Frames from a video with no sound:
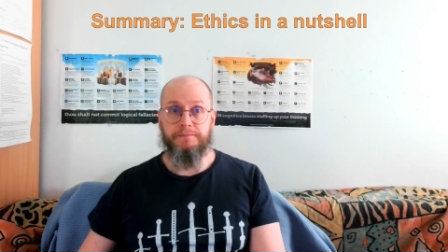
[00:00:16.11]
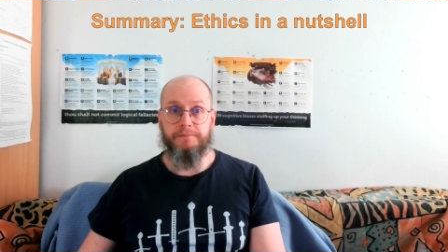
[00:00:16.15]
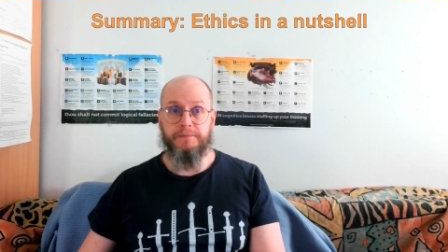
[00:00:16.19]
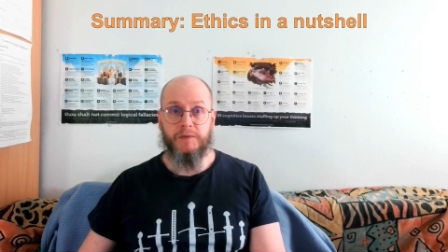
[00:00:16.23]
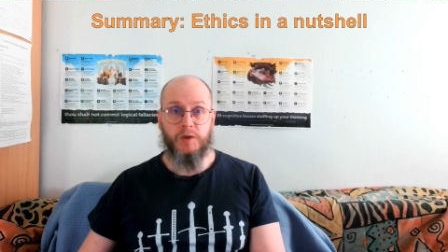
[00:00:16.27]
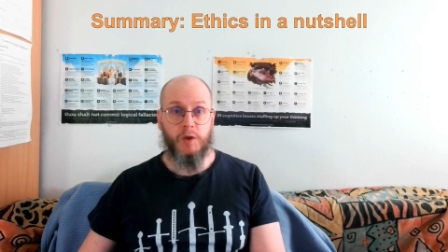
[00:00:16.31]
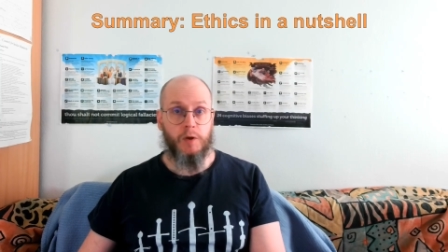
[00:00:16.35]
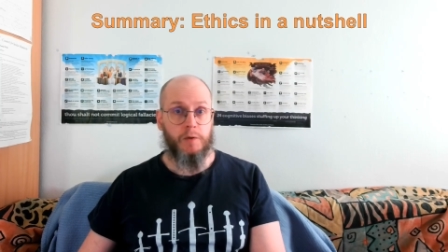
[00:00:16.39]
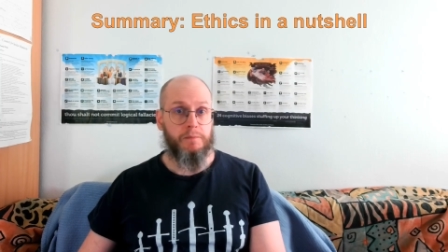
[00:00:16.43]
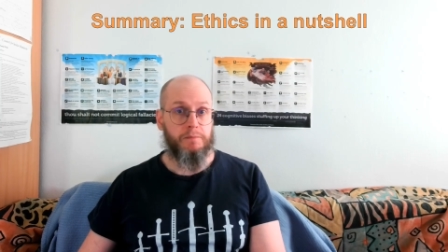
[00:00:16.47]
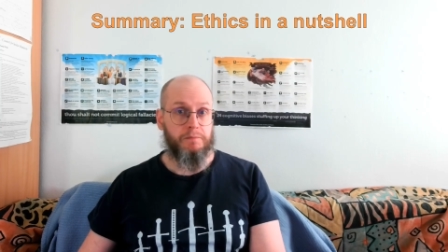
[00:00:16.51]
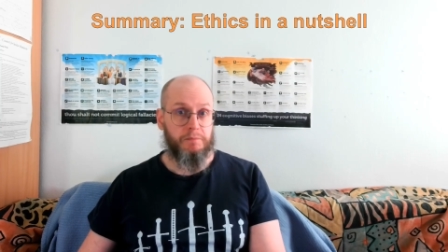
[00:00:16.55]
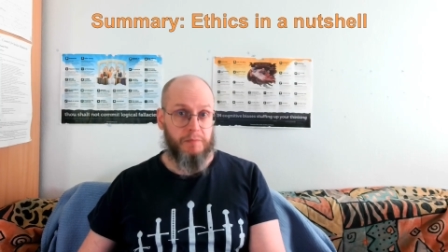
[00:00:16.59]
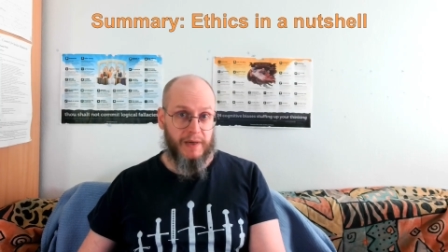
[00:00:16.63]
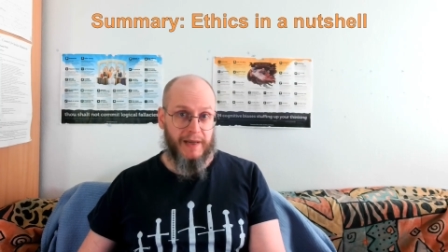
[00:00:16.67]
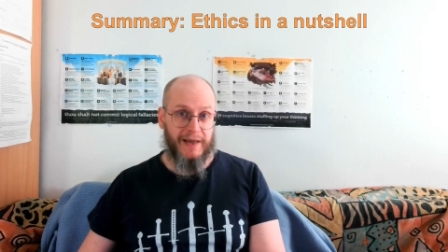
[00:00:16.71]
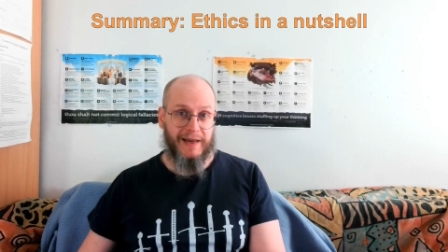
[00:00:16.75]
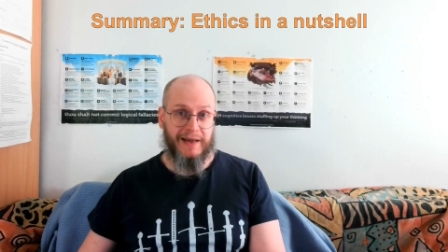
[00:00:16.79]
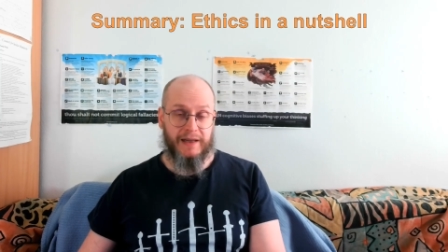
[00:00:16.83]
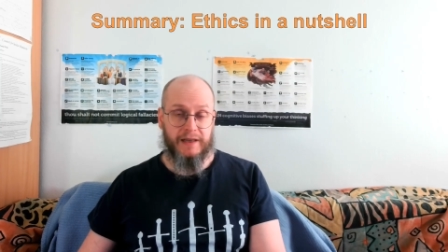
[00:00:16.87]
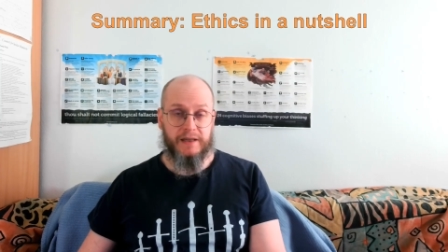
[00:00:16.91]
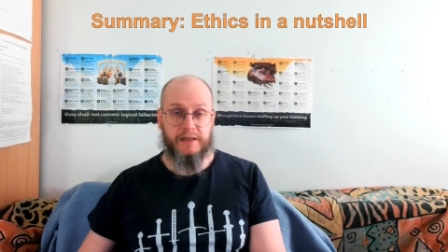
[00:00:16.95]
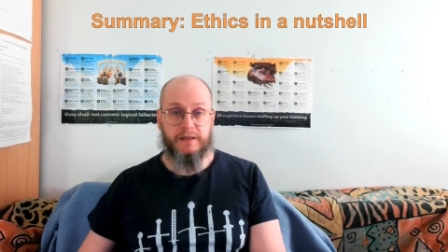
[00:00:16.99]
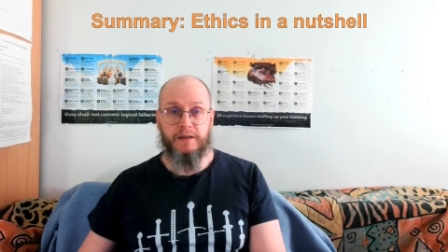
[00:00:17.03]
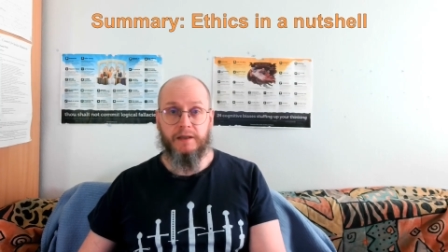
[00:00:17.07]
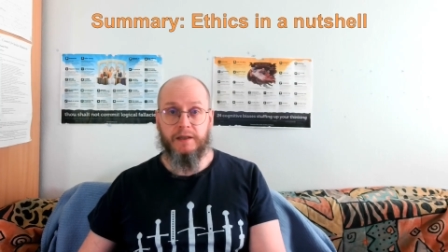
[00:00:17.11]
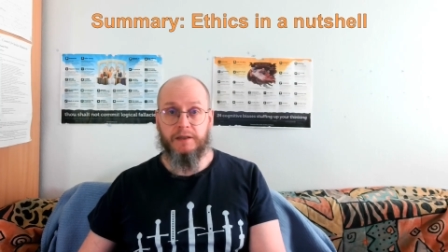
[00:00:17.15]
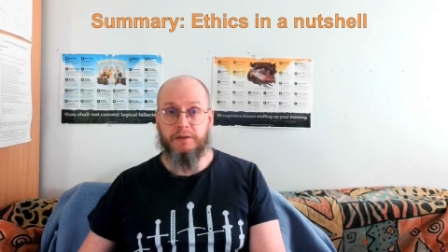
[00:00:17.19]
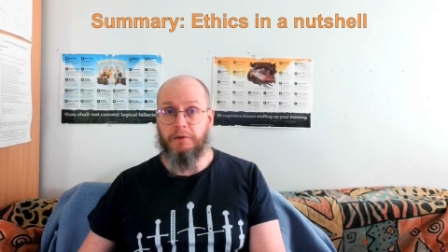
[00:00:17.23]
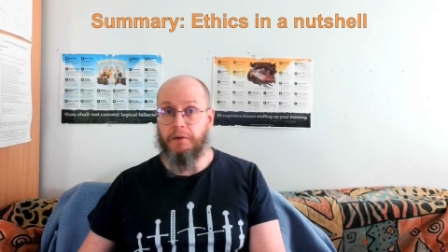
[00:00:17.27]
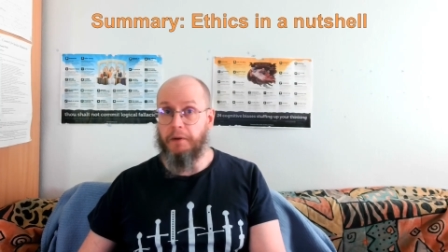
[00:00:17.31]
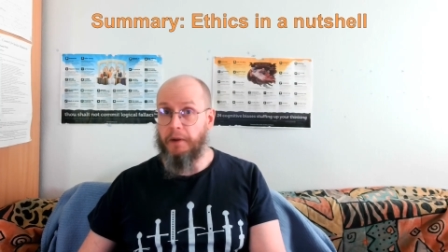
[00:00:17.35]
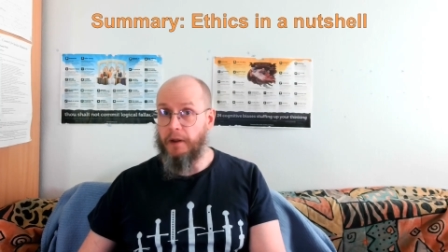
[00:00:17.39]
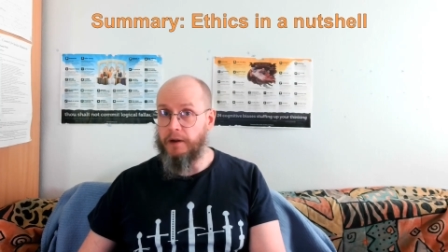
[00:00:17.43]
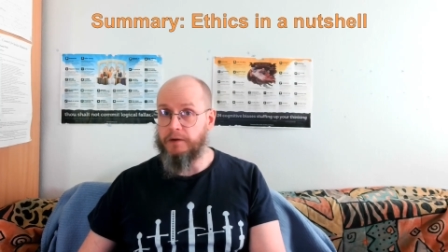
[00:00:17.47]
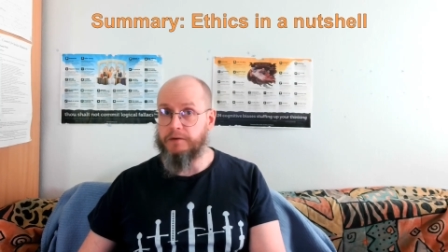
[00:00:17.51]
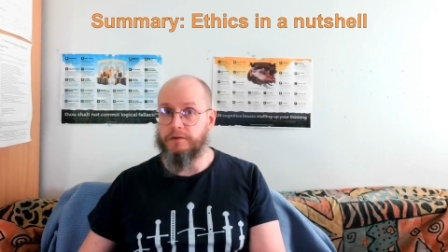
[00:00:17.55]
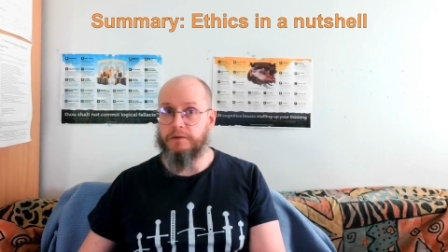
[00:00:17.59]
the playlist
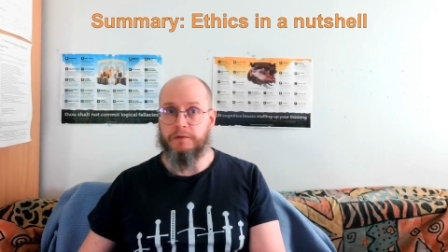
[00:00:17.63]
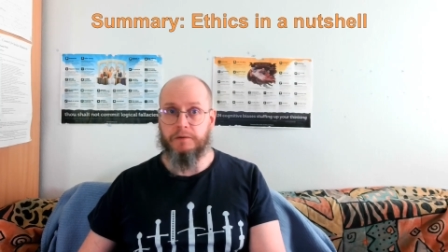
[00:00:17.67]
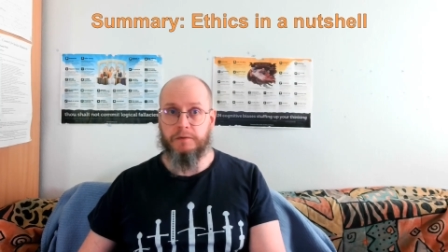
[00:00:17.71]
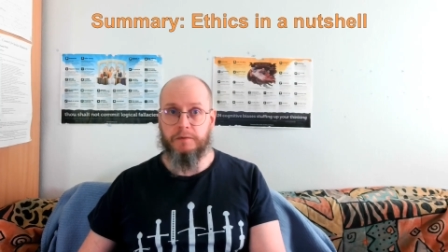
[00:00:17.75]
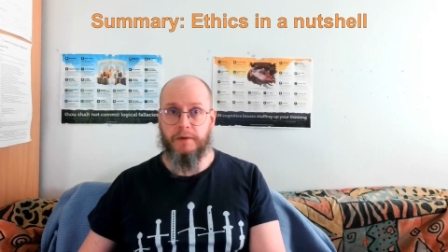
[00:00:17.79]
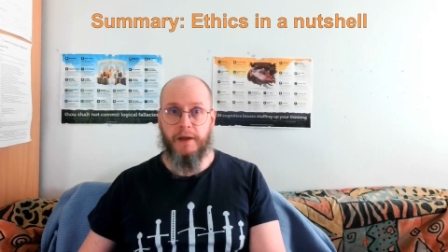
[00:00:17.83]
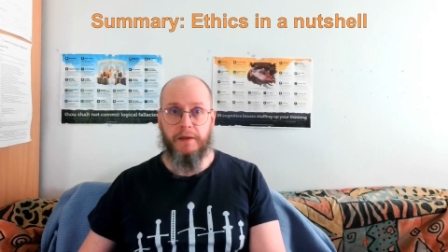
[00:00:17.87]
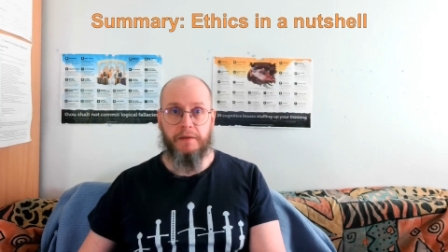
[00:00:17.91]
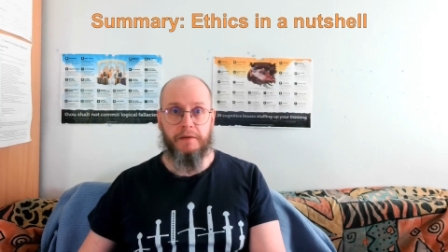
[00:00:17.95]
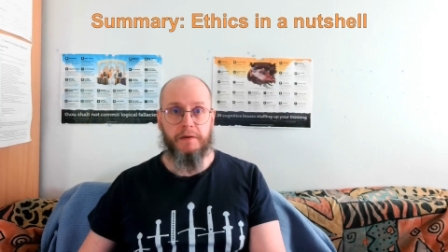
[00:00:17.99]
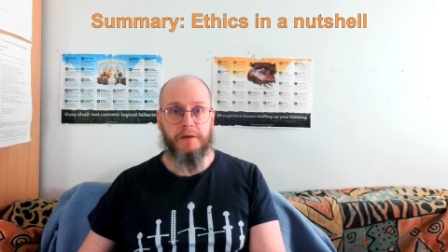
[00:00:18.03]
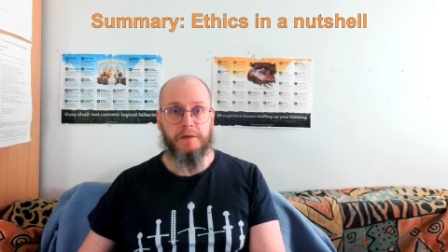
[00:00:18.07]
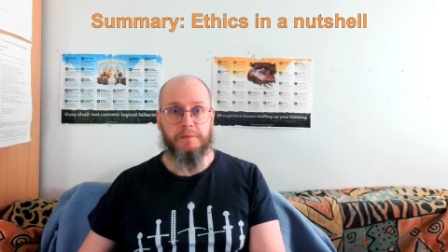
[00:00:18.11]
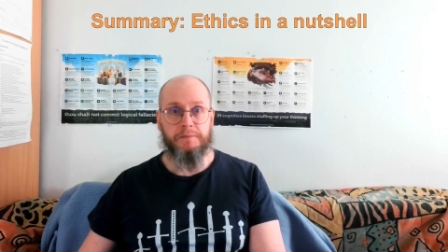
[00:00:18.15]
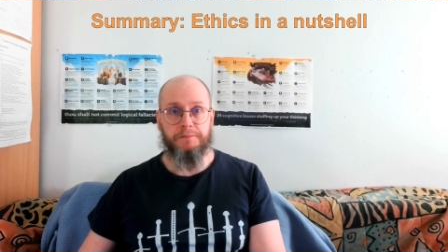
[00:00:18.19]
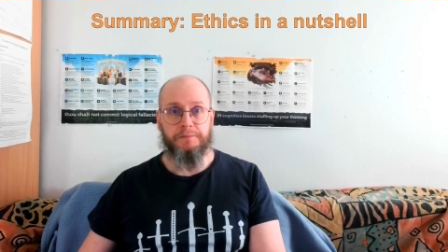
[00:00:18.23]
Introduction to Ethics.